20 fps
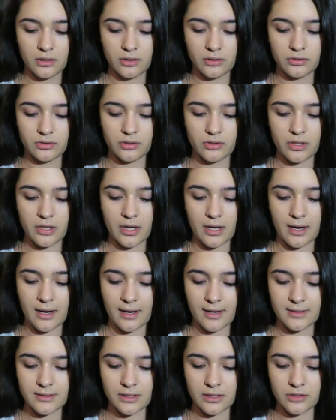under the
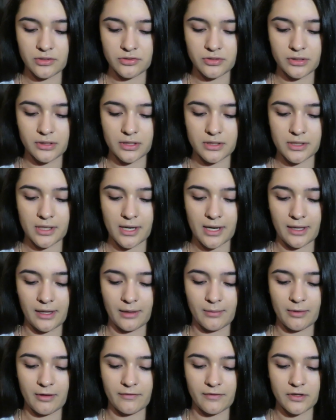eyes and using that to
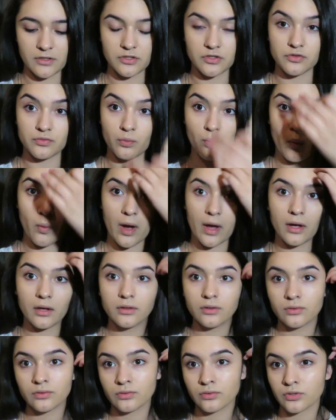highlight my face as
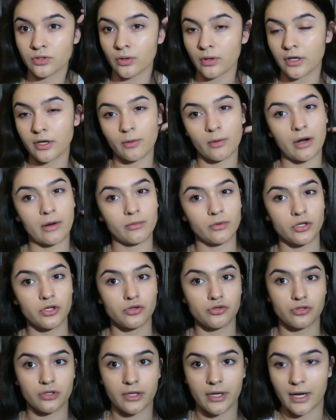well, so anywhere I would
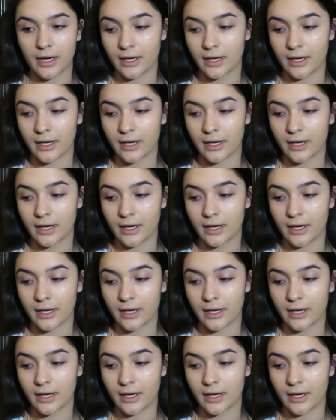usually